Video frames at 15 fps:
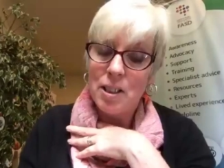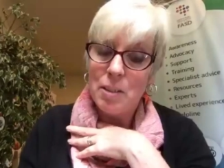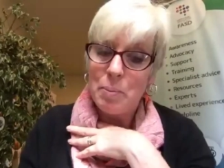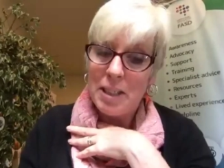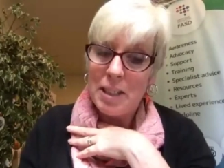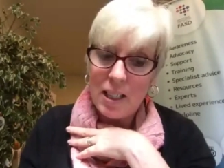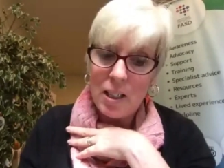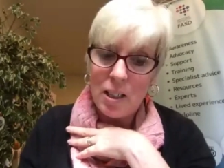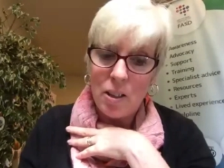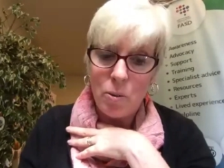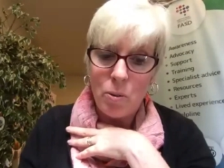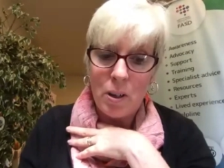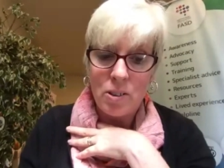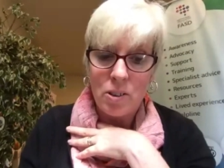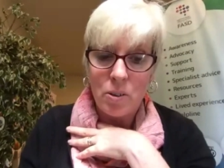time. Thank
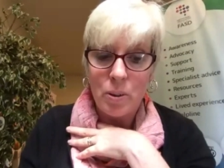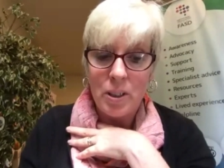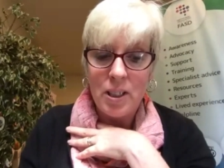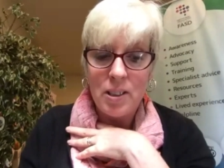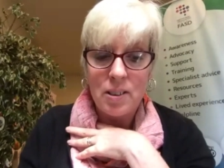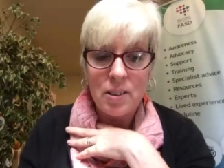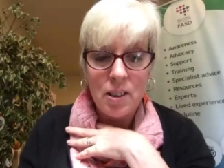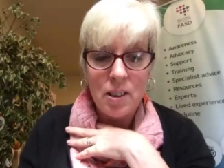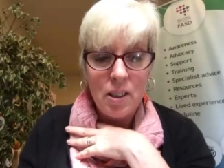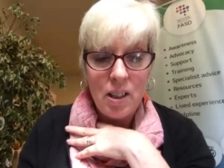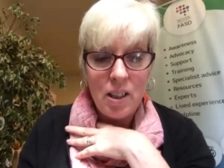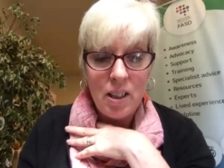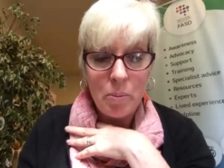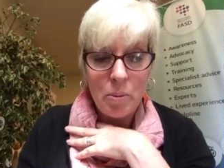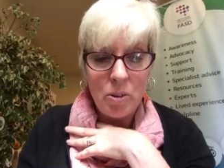you, as always.
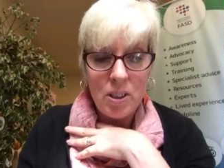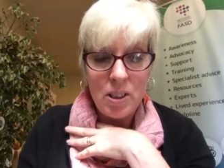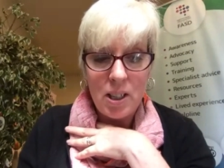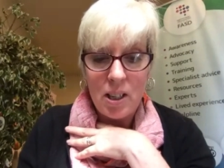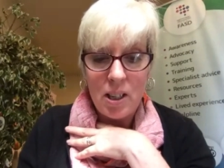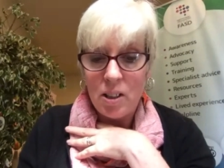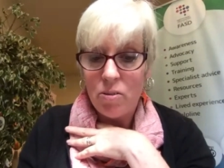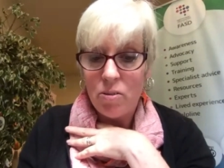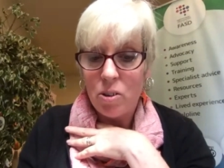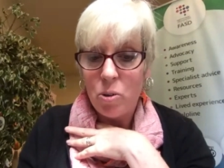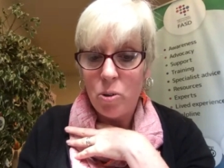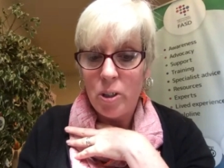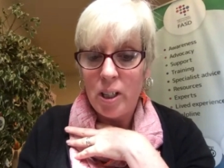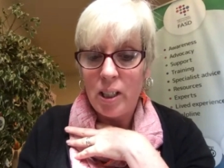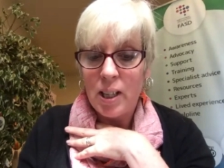And I'm going to end the
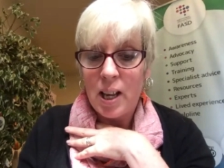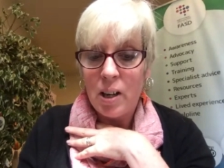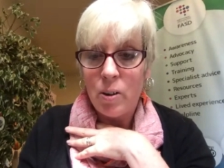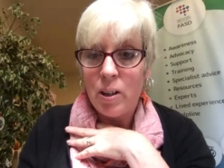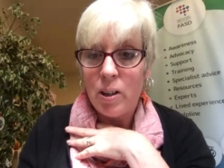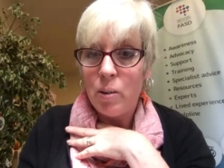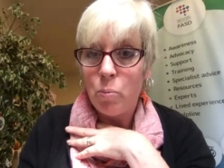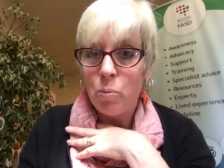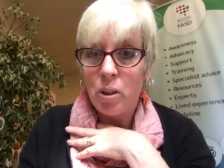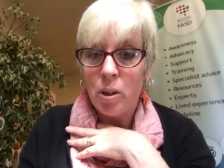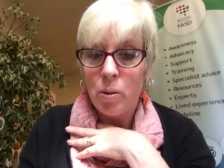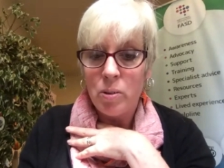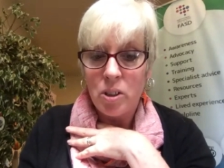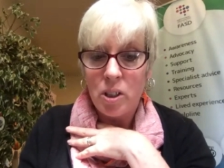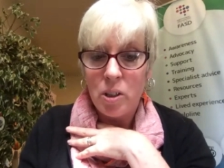recording now and we'll go
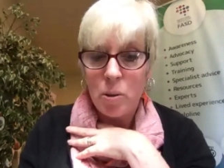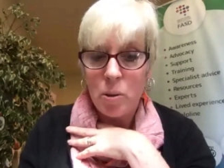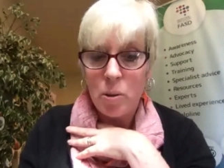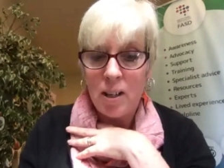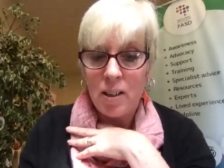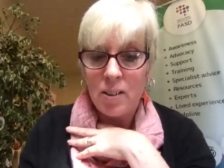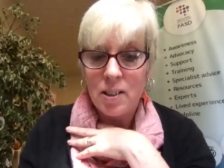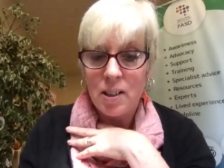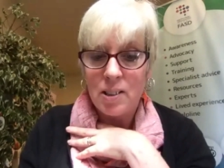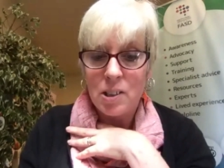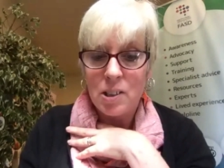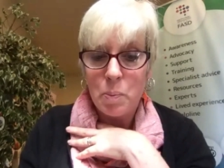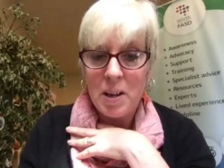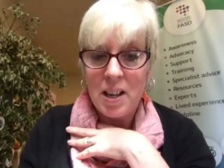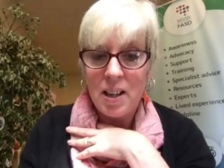into Q&A because I
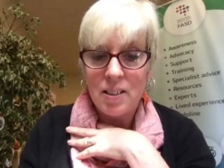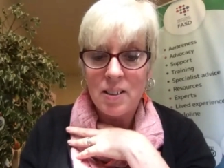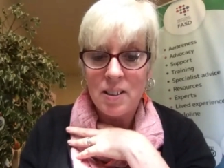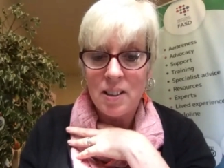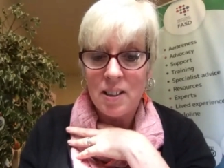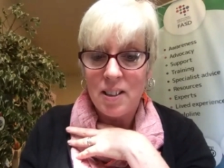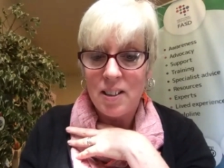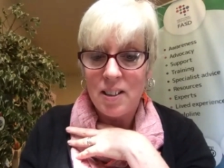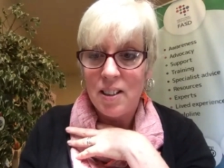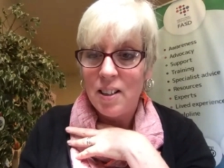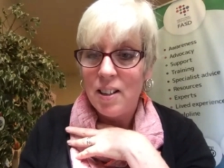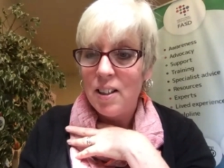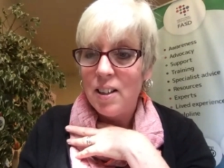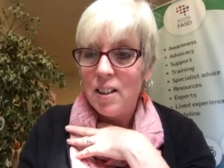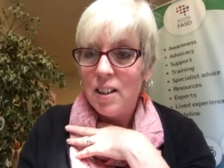suspect that
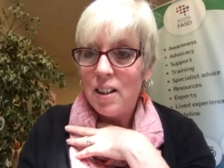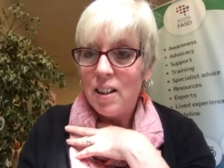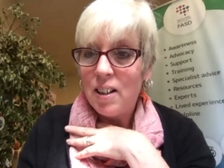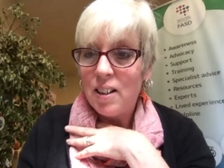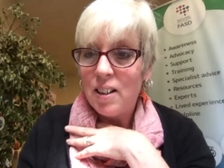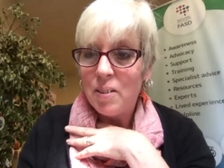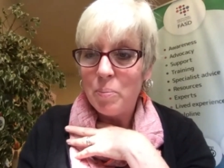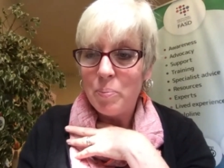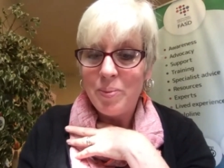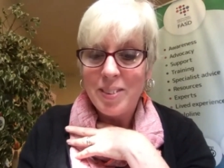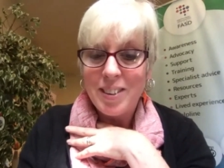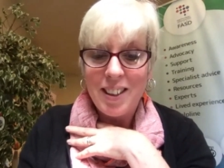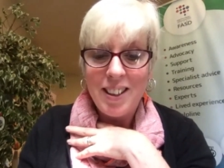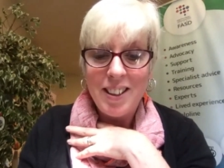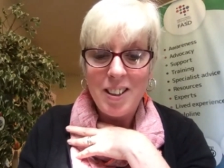
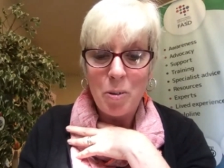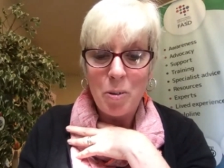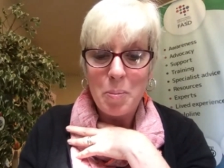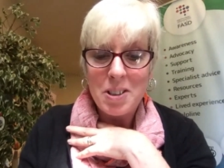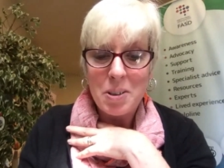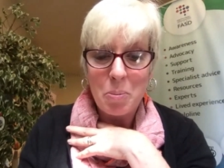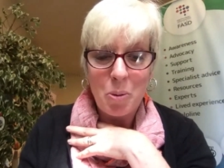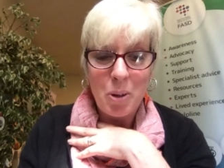there will be some